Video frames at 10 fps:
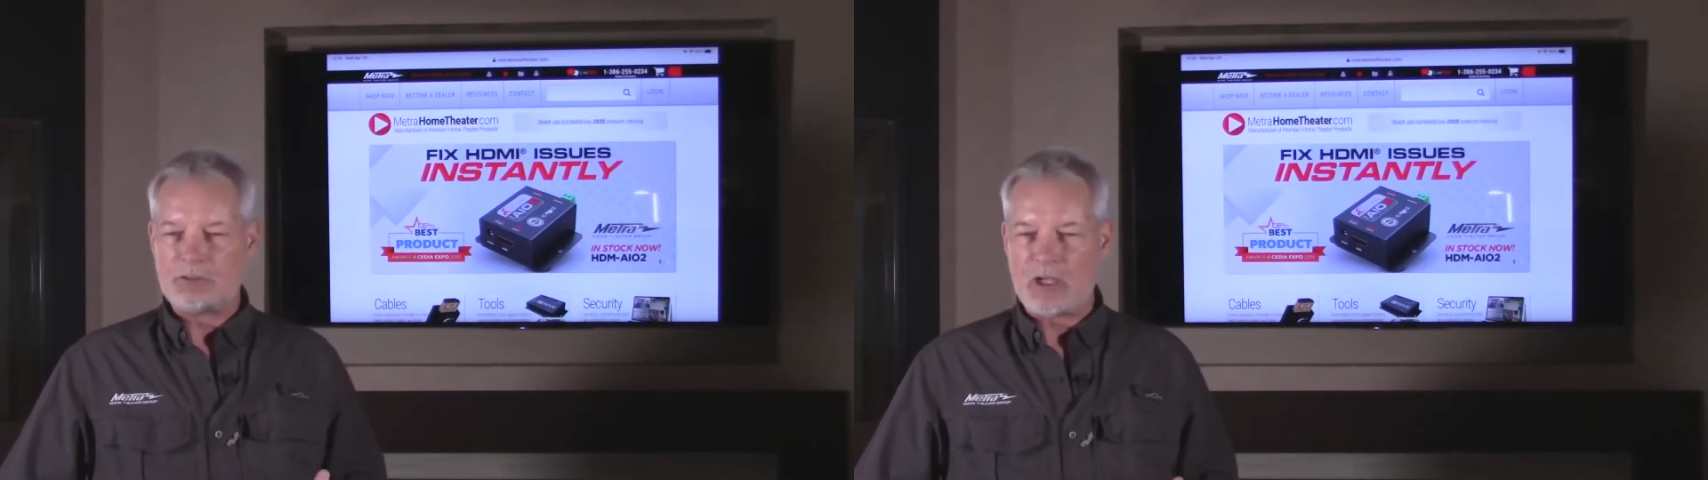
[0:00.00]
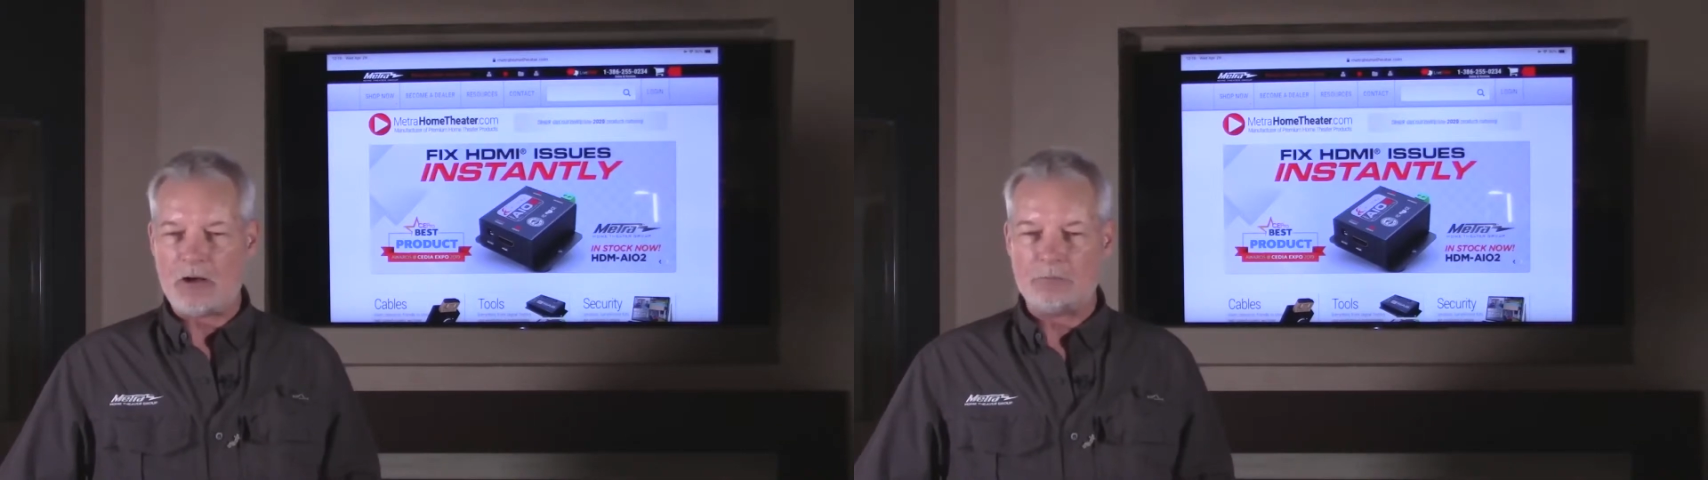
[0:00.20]

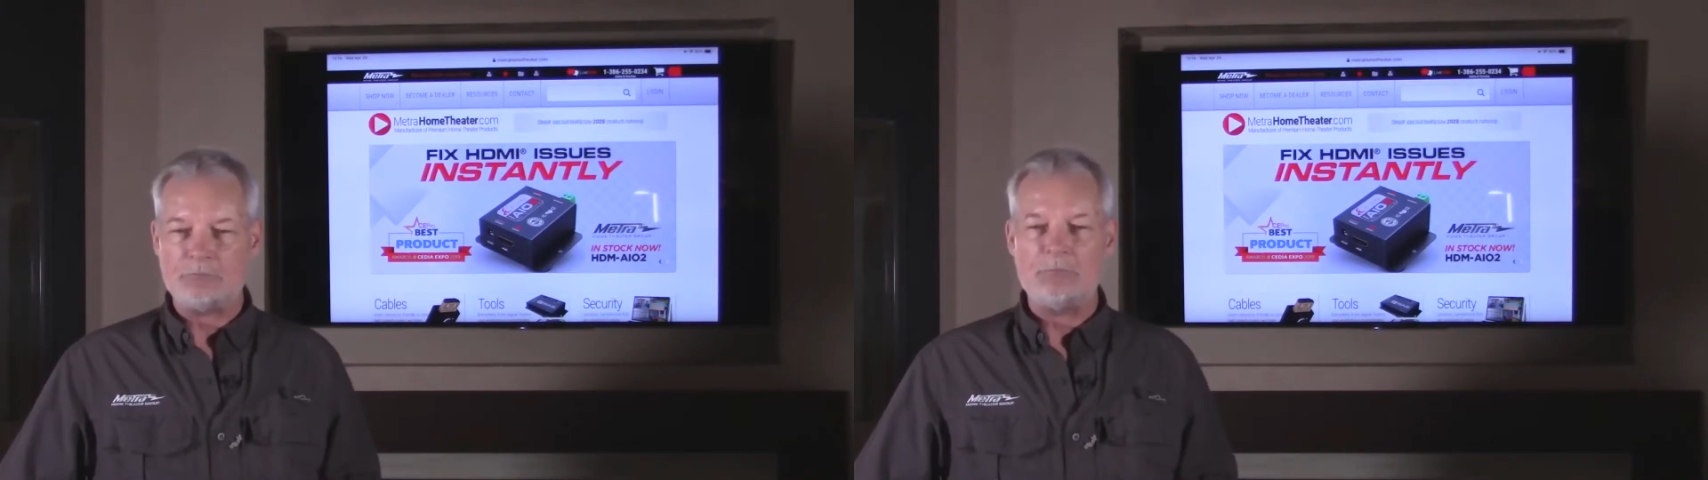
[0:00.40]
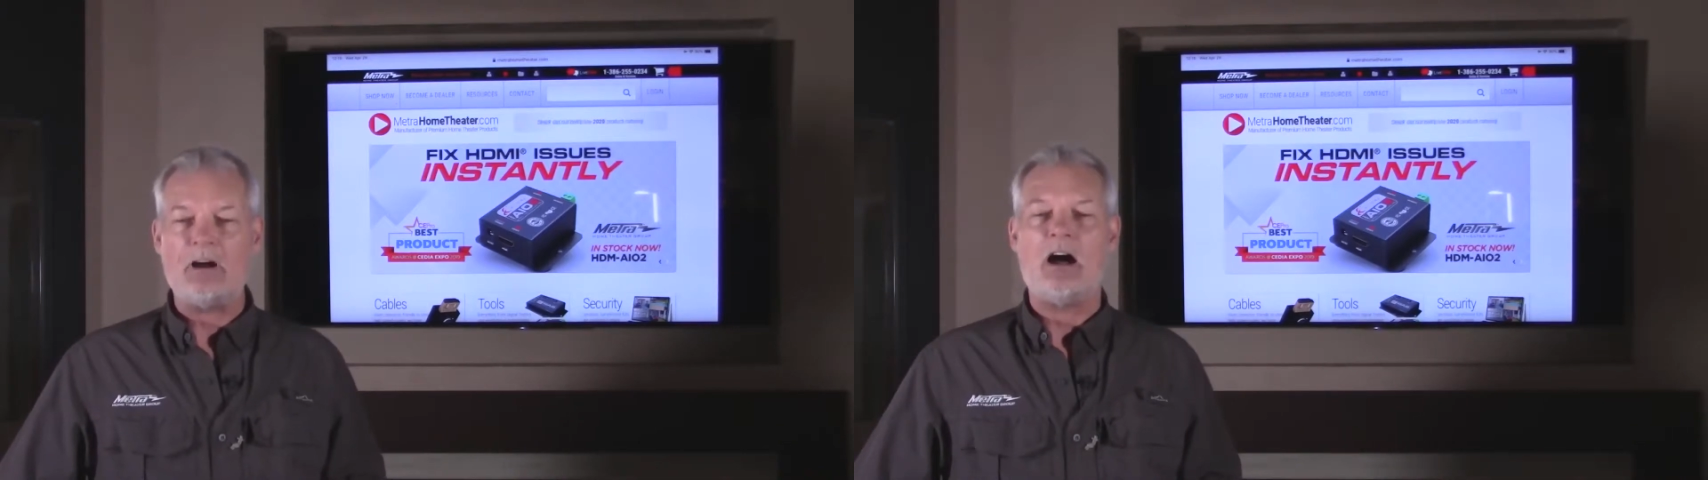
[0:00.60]
out
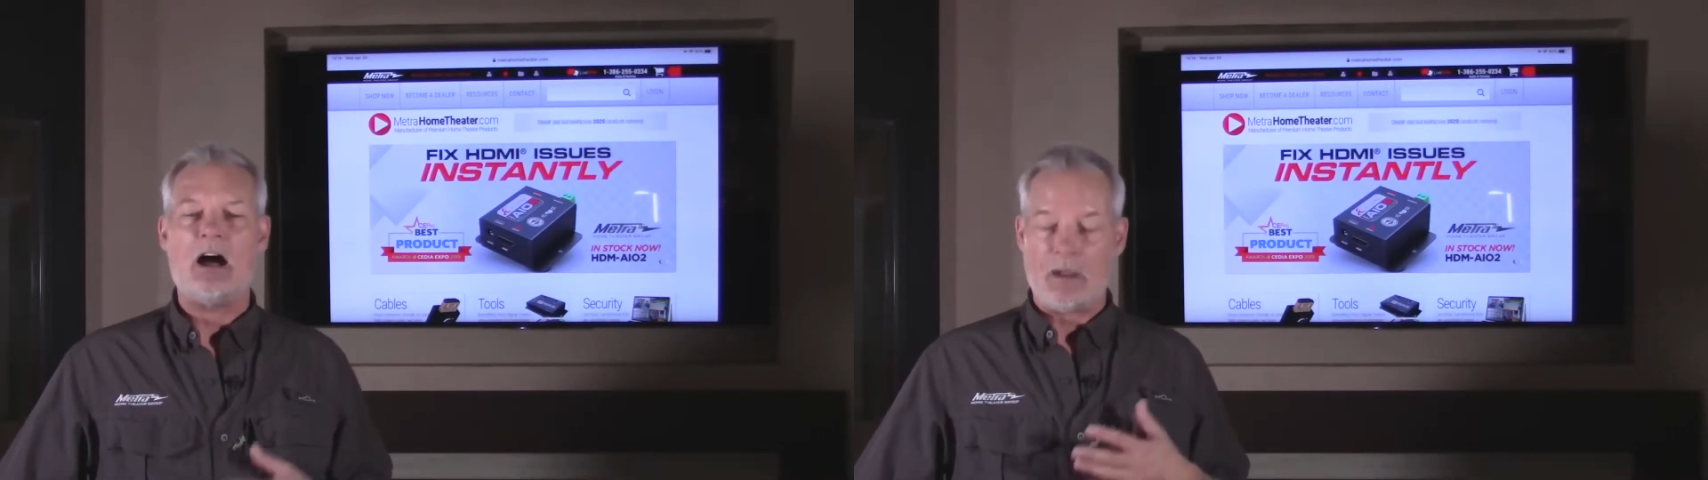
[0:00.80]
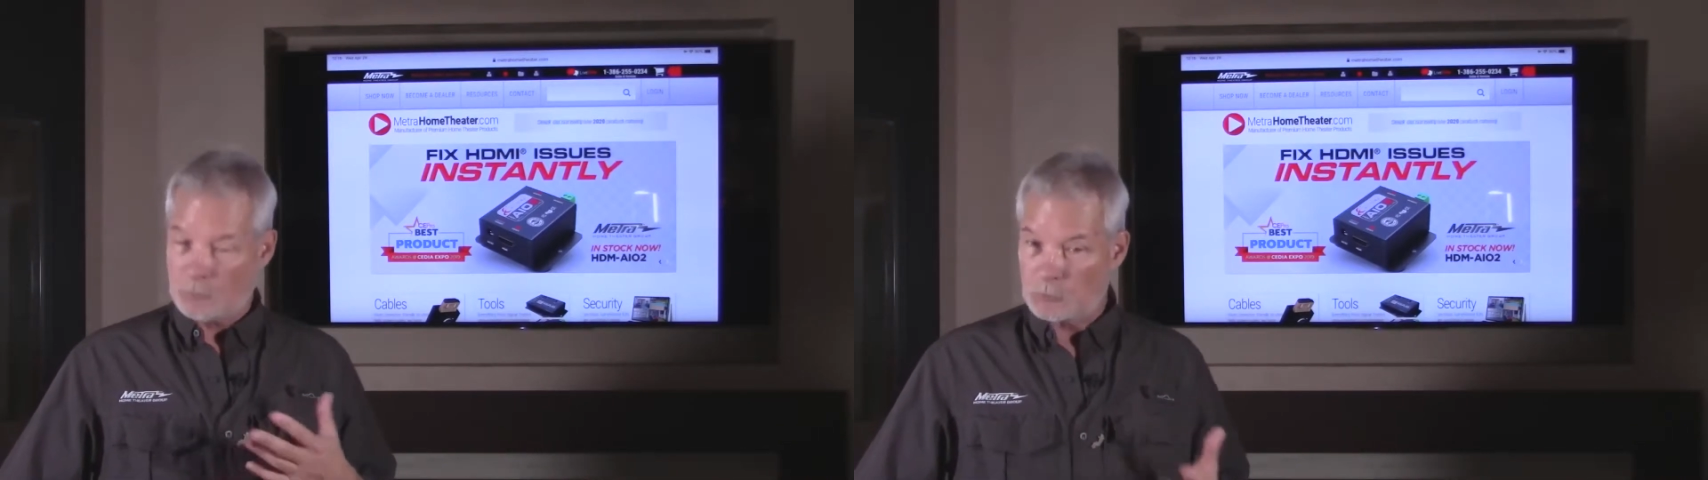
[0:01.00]

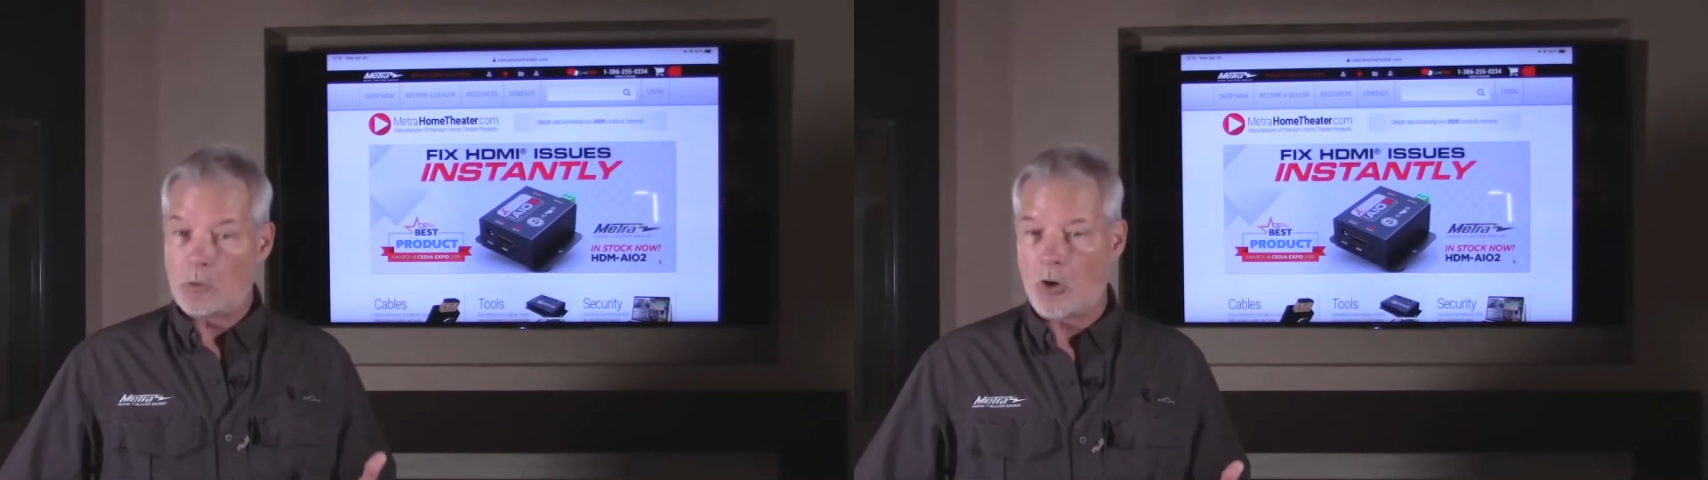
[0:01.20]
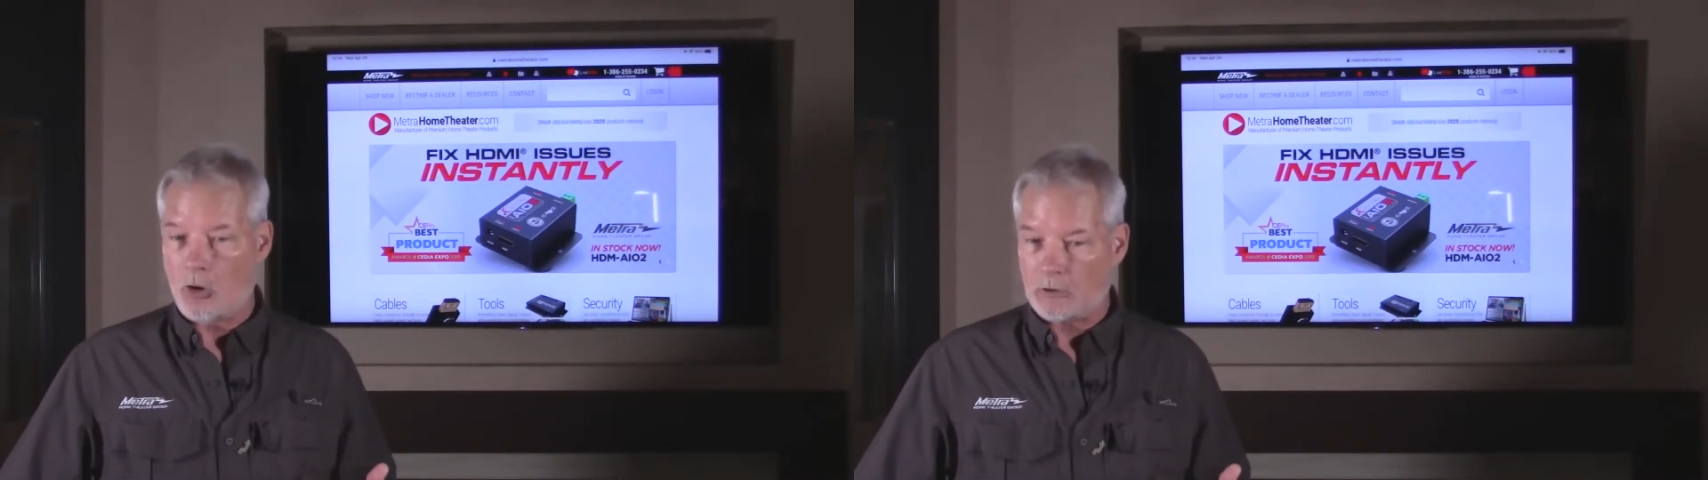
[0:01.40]
I was
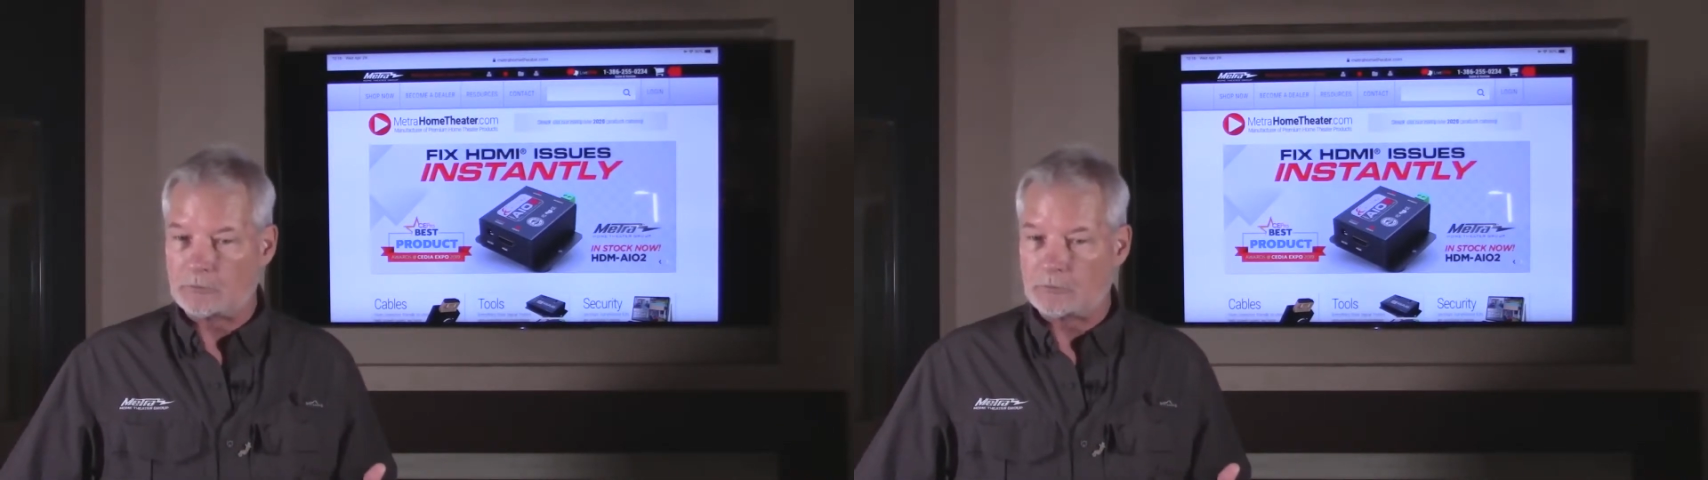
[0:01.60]
wrong.